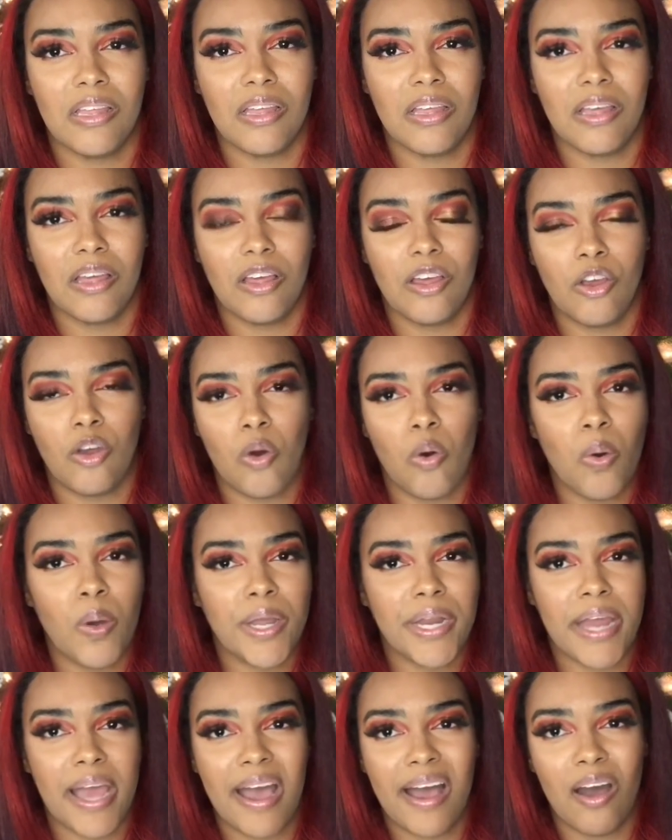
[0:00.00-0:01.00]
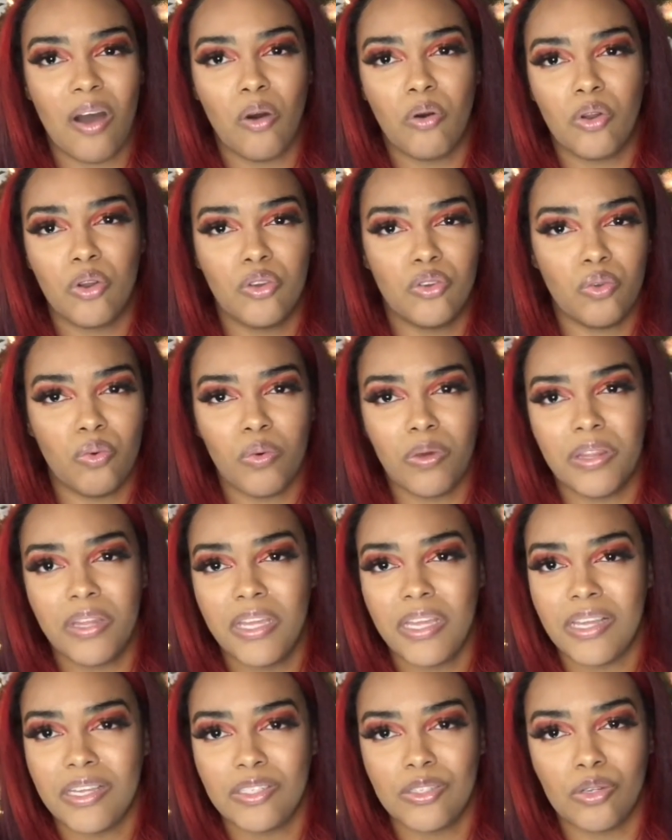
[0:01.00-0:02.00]
going out or doing
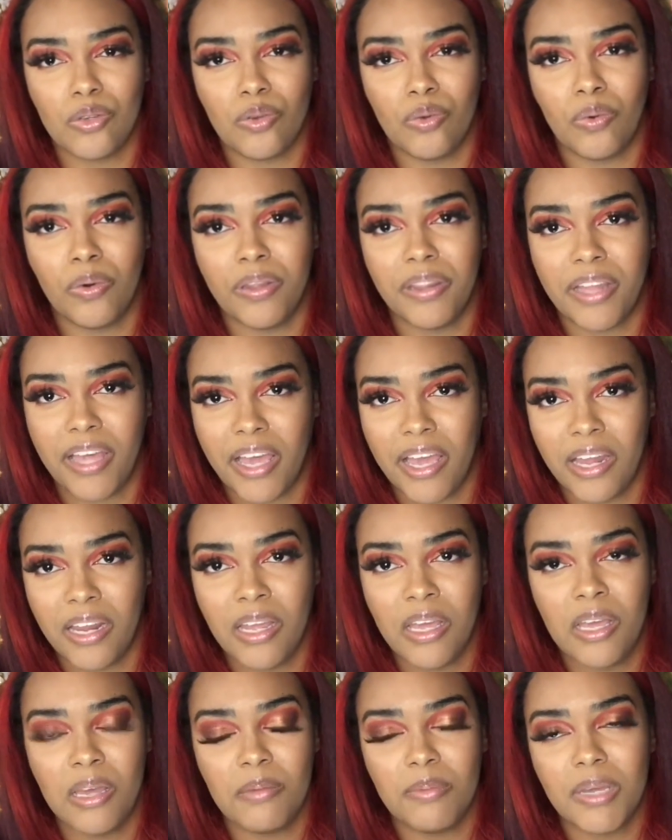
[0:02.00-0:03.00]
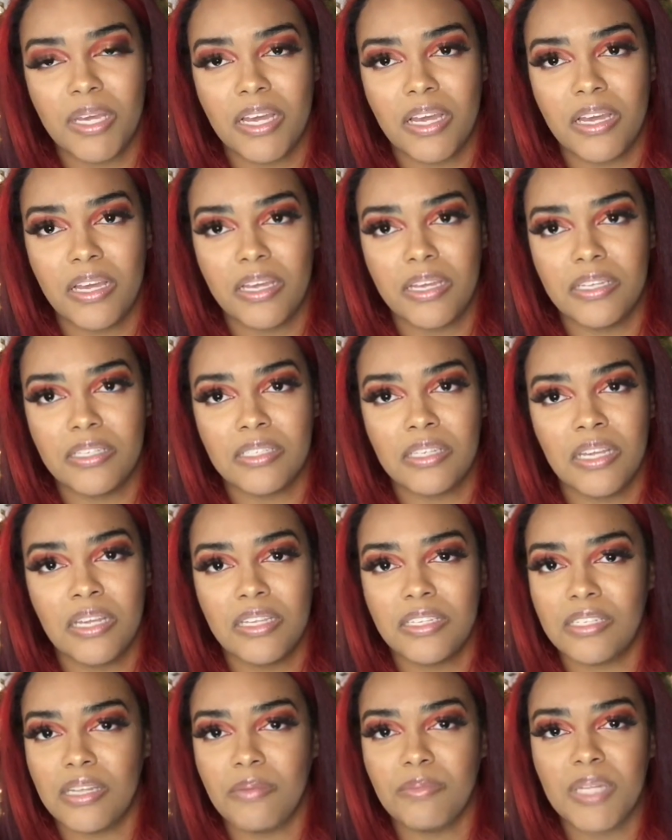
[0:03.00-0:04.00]
this or doing that, because
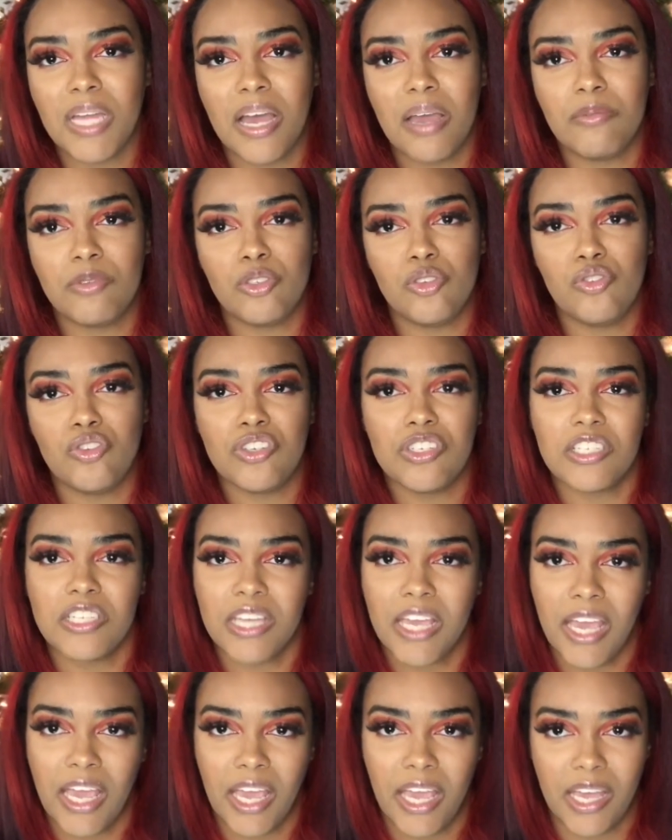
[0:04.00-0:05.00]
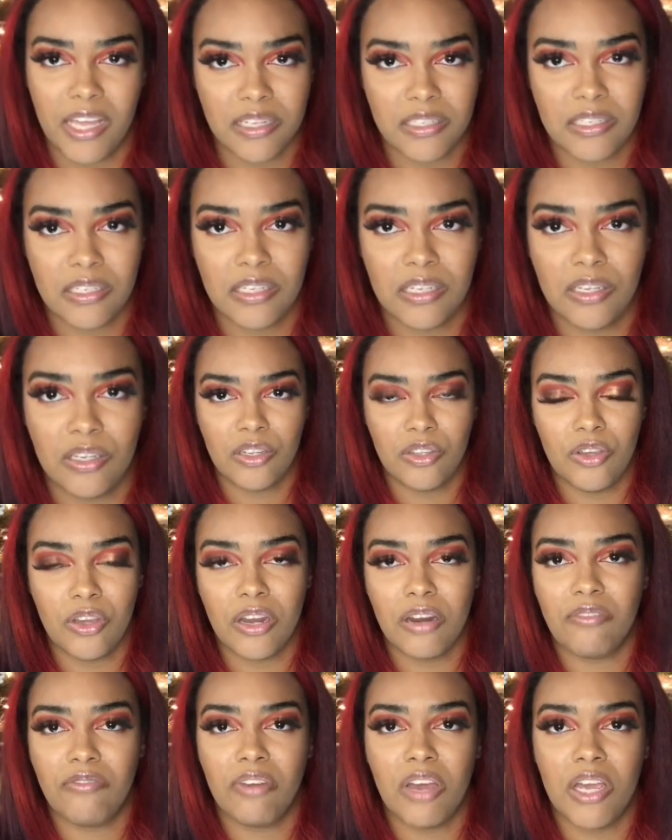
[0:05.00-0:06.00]
sometimes you just can't. You're gonna
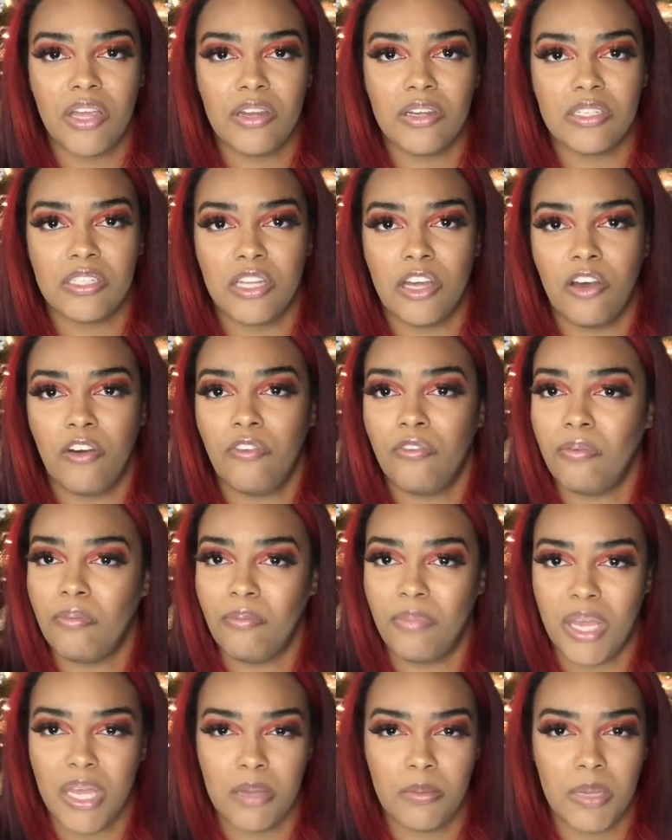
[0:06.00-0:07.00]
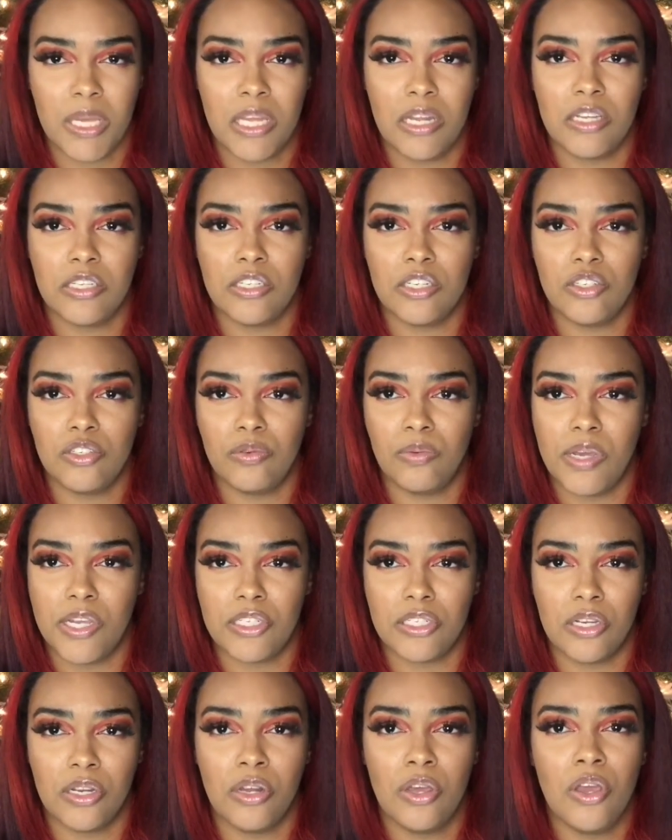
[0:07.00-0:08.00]
find yourself maybe in a situation
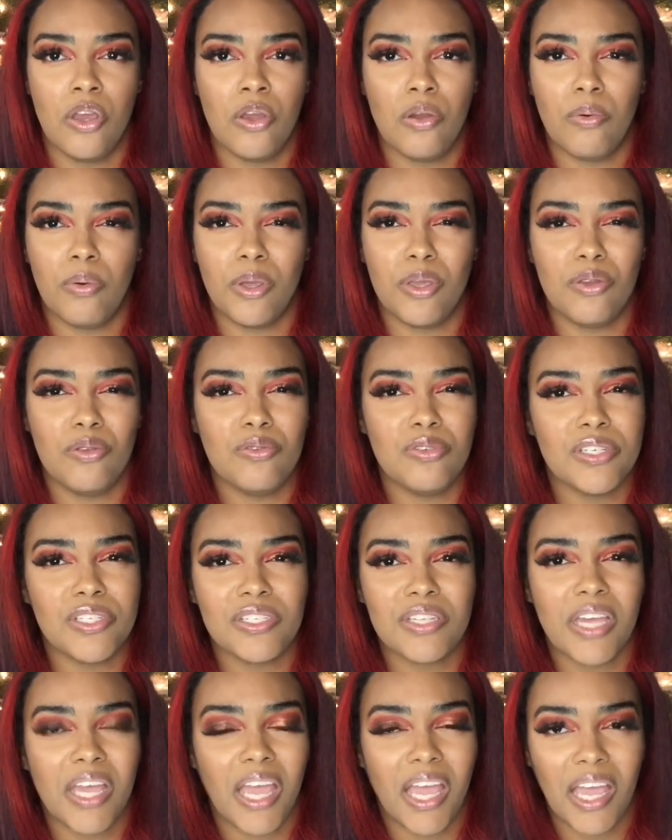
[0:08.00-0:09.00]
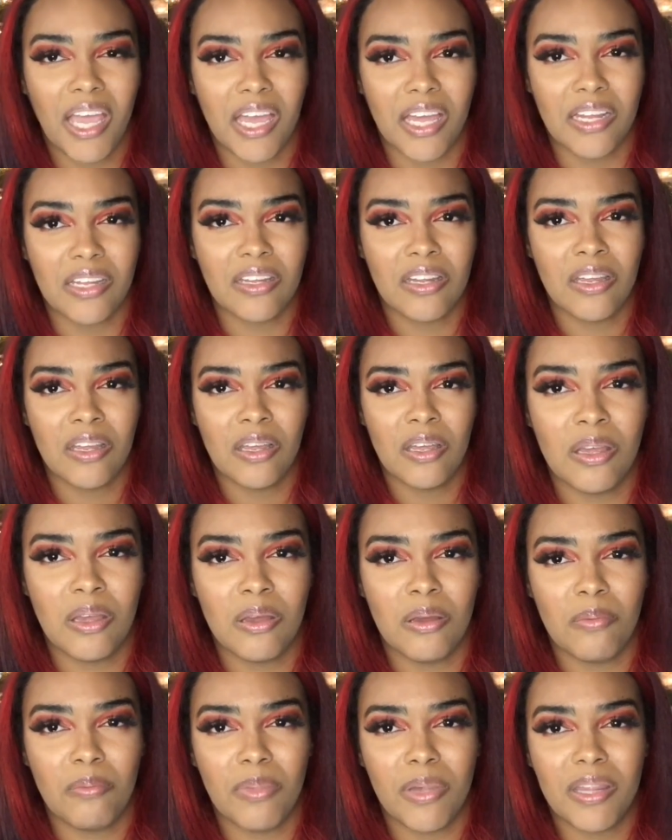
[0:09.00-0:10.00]
where you just can't.
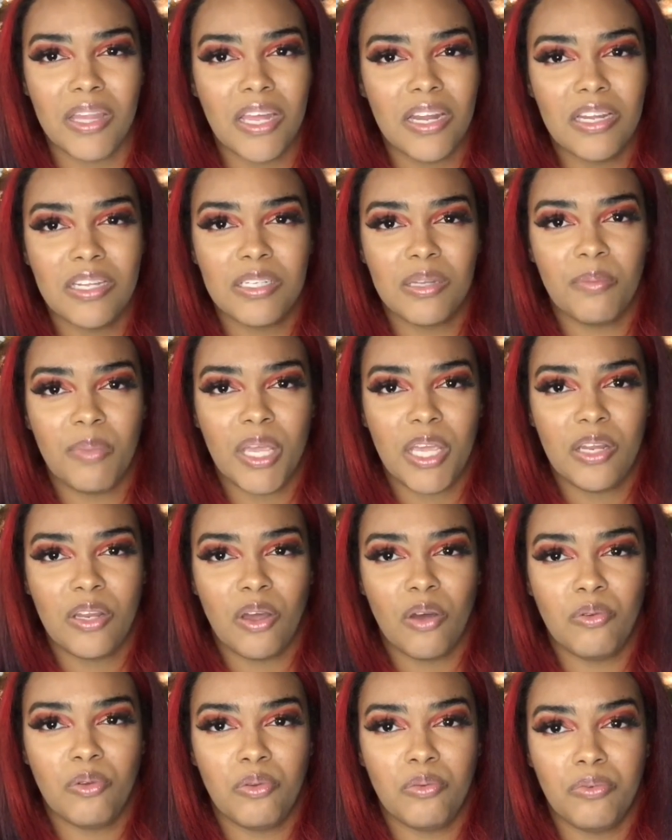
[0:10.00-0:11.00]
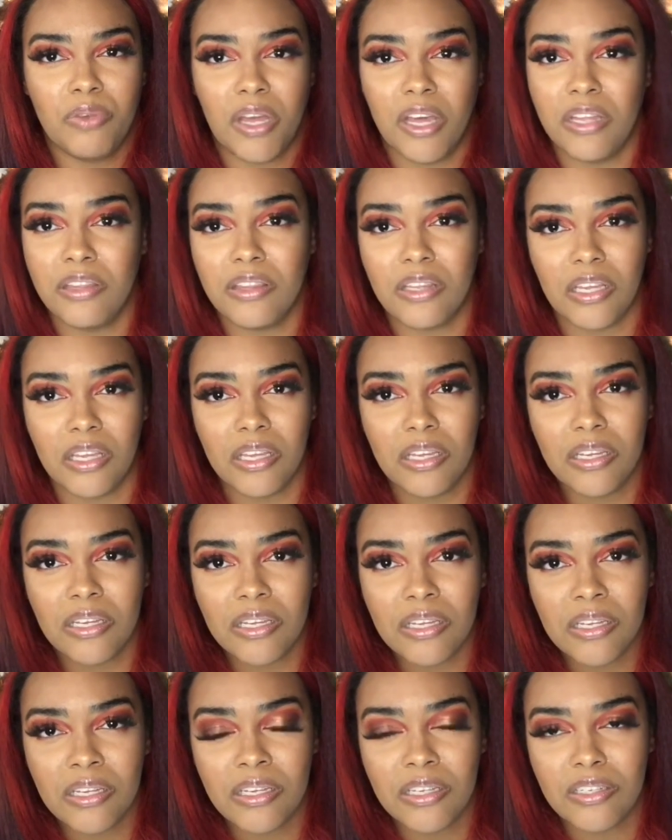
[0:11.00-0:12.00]
But that doesn't mean you don't do nothing
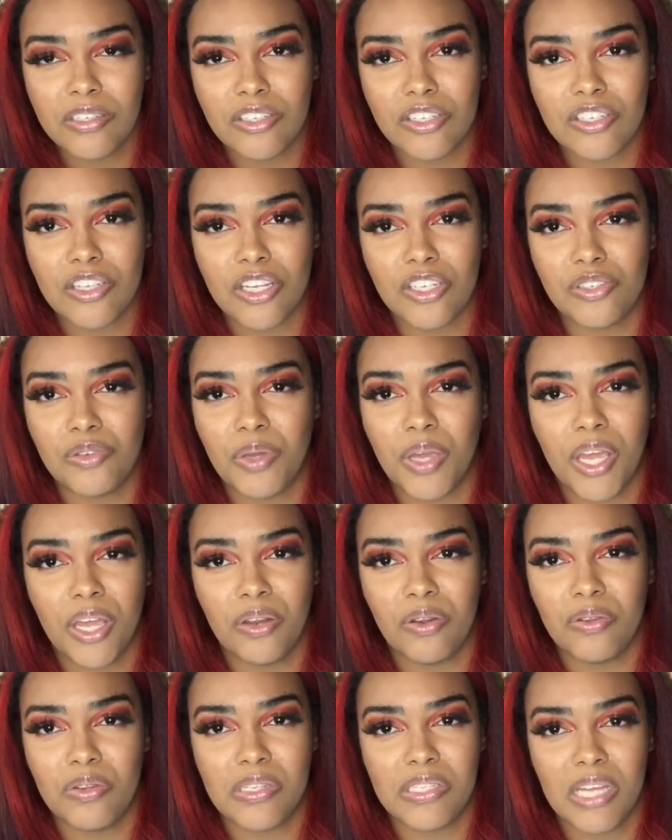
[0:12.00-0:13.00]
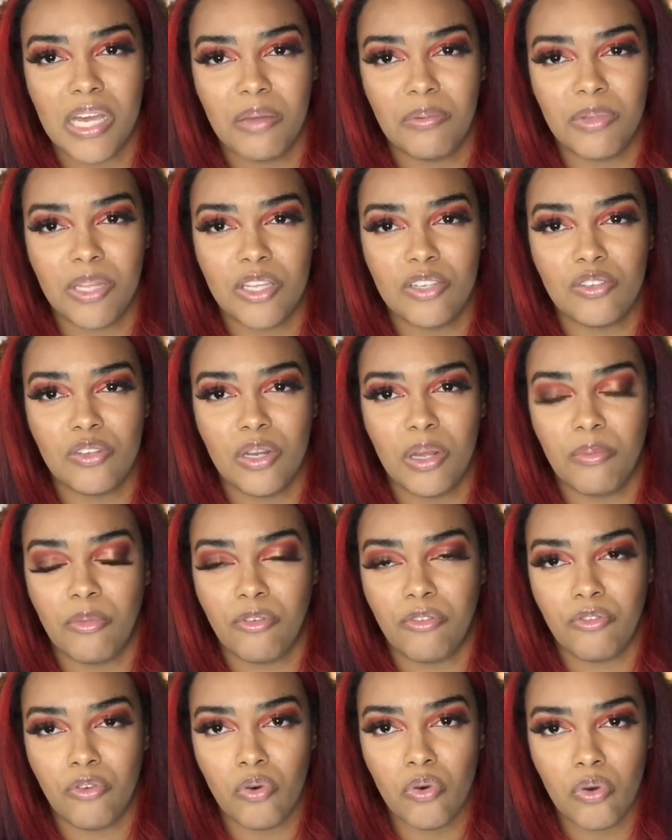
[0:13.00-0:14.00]
just because you can't do the same things you did
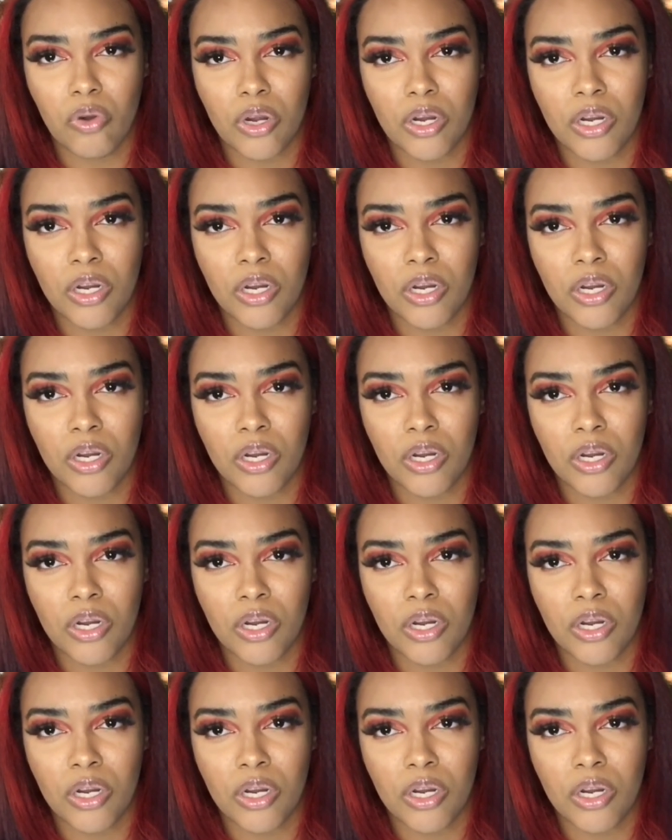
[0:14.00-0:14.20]
before.